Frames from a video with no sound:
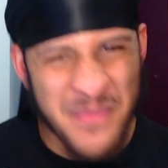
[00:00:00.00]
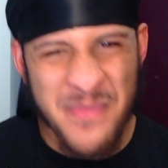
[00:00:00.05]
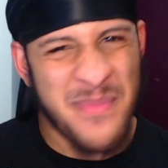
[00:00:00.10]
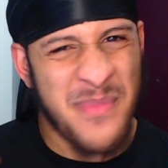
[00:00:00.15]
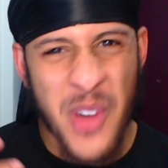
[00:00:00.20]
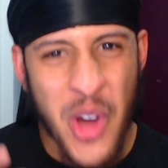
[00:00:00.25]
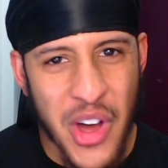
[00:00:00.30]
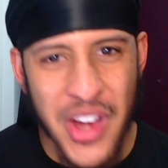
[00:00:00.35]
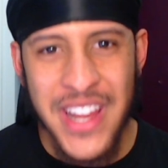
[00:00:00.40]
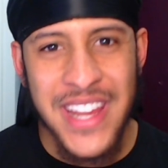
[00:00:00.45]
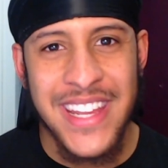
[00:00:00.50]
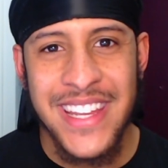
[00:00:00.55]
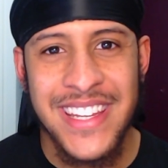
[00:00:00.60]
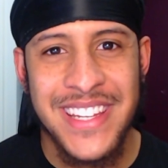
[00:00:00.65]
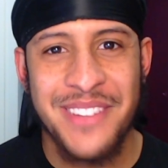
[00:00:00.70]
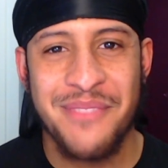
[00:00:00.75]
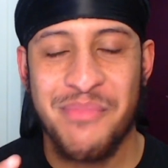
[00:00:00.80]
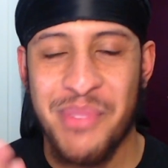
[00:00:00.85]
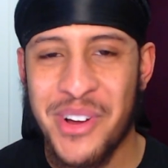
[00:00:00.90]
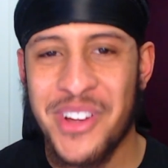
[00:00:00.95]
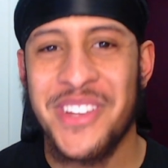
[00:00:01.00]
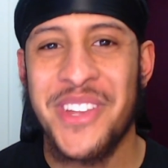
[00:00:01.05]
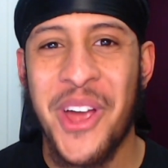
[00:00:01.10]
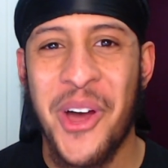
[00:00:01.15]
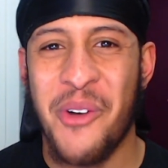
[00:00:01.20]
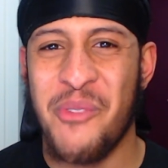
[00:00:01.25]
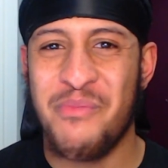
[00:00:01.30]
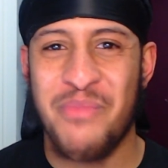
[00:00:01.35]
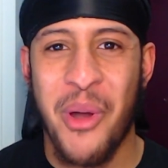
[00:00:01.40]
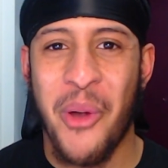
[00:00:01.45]
oi, but yo,
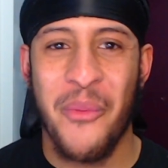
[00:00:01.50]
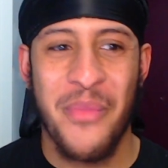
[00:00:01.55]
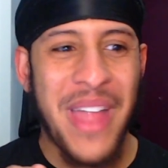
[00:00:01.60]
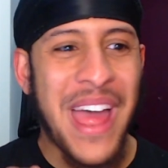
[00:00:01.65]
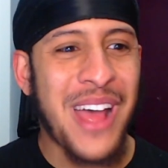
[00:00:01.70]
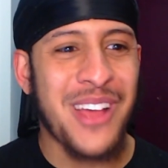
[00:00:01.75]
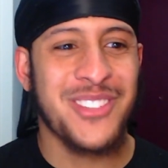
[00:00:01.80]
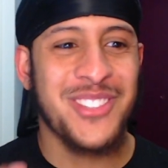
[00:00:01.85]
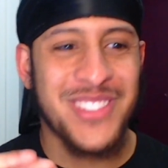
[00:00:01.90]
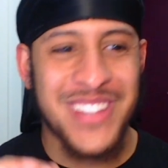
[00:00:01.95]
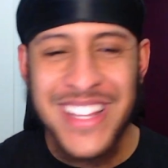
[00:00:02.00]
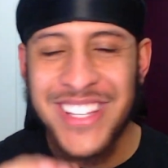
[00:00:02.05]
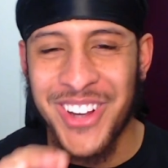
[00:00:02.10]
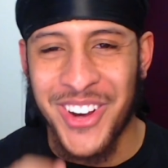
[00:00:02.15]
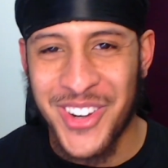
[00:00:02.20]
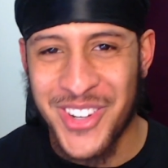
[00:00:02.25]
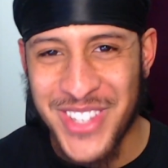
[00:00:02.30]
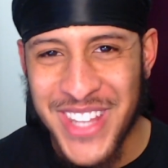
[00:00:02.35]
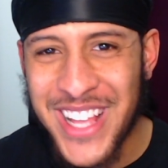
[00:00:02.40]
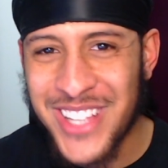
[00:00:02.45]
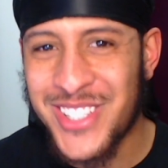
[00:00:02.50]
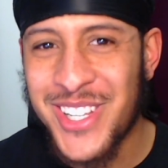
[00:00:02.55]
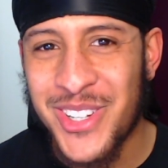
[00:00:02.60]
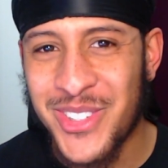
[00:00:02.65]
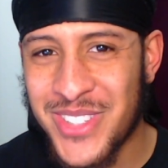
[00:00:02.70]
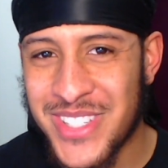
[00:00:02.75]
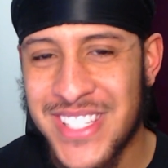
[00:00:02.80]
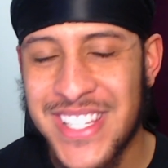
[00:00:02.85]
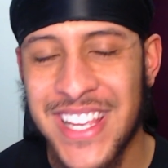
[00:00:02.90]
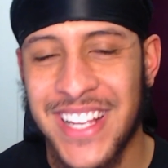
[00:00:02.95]
bro, that song
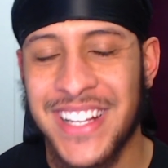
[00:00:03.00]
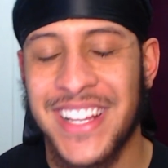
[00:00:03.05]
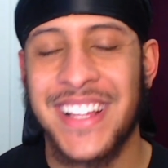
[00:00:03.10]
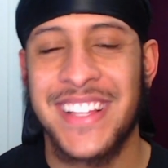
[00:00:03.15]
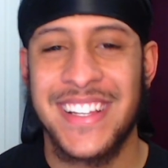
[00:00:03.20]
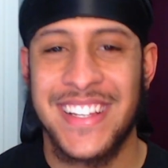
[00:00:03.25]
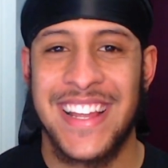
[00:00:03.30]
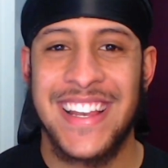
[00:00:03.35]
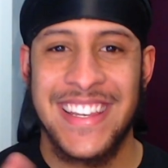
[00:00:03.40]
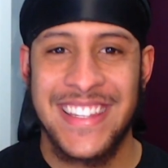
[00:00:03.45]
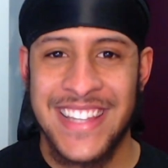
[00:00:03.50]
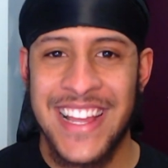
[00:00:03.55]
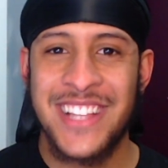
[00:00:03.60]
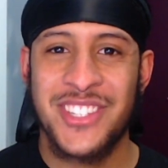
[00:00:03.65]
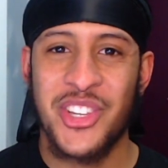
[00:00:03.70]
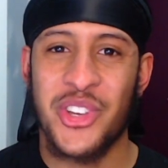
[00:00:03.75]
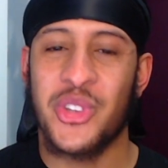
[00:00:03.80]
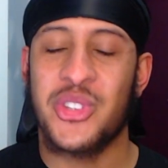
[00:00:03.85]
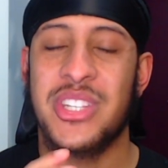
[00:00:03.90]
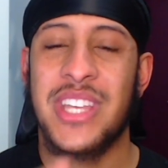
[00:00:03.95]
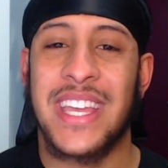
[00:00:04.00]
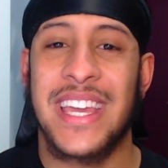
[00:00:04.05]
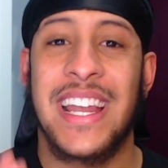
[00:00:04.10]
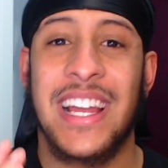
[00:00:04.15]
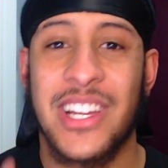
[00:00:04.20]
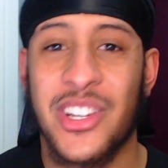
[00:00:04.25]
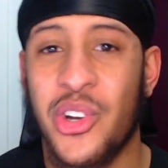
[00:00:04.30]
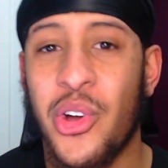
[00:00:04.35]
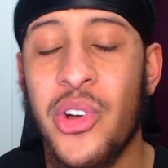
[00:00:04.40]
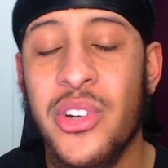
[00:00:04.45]
was sick. And that song was sick, and I
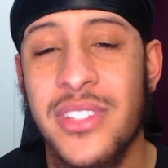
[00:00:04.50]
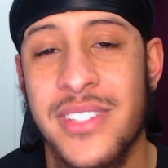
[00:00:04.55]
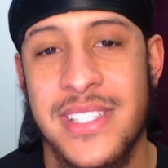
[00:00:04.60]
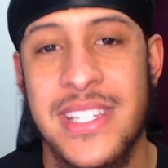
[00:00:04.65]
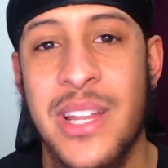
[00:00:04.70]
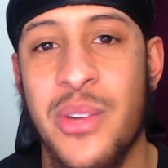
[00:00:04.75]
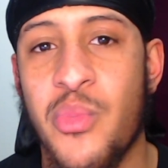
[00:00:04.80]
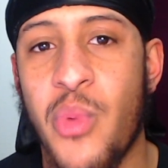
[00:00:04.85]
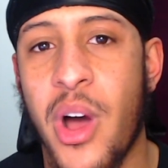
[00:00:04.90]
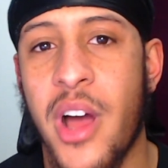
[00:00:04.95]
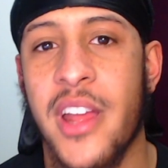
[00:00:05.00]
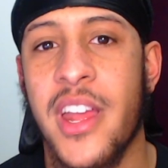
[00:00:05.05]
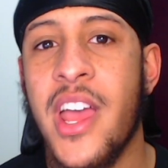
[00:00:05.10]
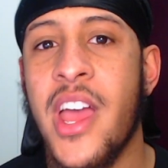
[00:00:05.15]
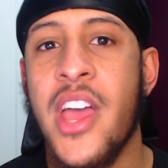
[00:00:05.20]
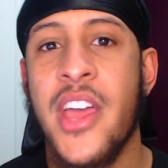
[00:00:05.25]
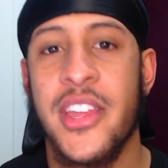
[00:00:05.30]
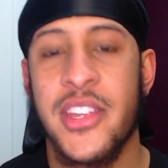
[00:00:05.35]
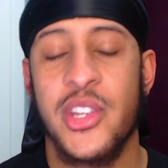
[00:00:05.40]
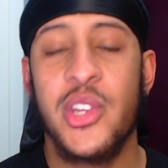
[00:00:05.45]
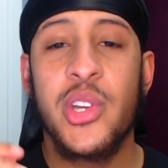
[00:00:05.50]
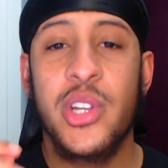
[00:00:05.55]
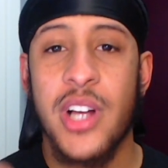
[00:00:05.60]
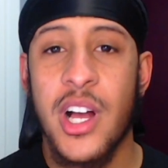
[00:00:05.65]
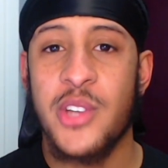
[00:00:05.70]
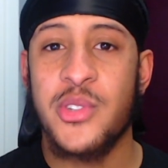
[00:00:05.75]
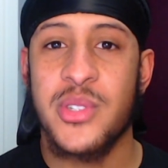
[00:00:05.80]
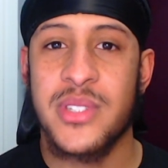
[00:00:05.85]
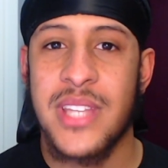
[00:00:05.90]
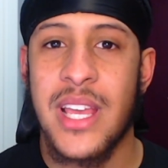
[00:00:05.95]
can understand why you
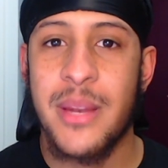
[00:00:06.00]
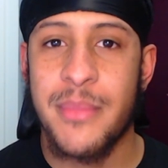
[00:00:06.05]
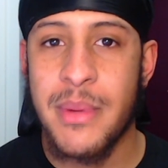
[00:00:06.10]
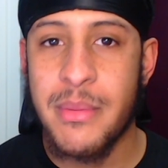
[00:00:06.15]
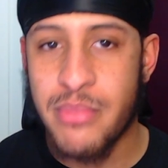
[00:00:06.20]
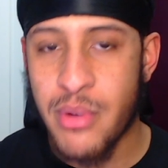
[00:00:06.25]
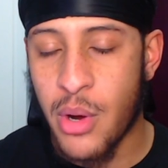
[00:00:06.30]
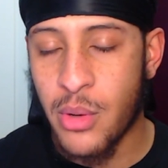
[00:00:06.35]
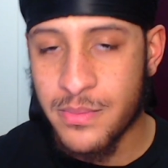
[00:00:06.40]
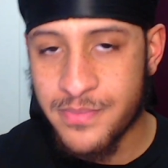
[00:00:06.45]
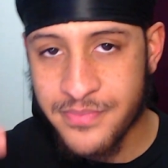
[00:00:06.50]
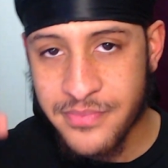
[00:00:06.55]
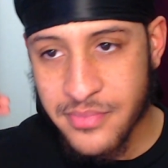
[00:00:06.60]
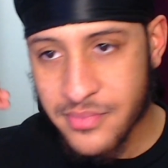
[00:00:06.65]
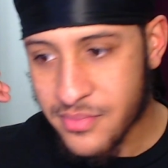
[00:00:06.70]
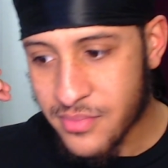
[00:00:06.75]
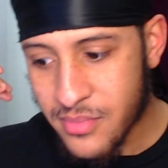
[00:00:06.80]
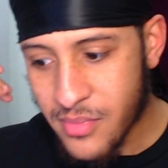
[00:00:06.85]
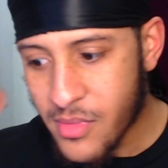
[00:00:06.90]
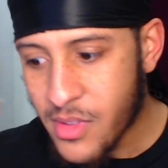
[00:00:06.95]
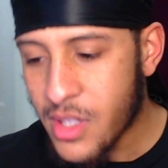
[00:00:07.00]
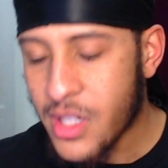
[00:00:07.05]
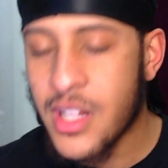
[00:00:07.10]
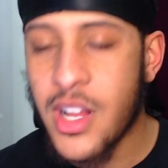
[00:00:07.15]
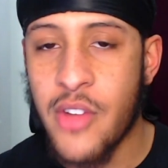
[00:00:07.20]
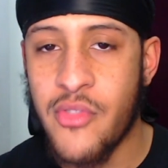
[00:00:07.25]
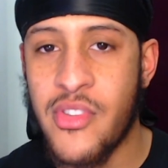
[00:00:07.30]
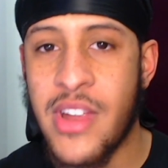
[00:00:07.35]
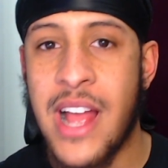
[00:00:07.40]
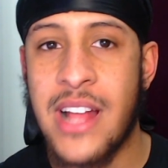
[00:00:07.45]
guys were telling me, bro, like,
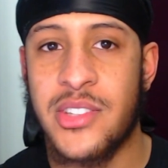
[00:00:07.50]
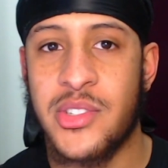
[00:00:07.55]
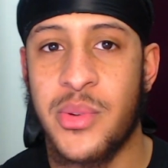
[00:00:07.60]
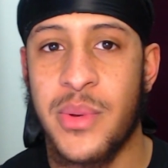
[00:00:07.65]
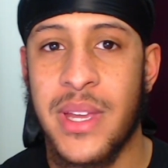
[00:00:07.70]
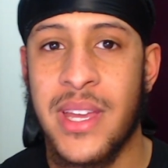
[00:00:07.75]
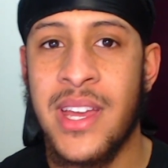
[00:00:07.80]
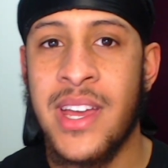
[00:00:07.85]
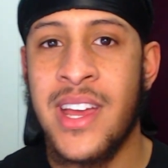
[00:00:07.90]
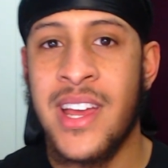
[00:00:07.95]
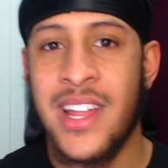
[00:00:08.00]
react to it.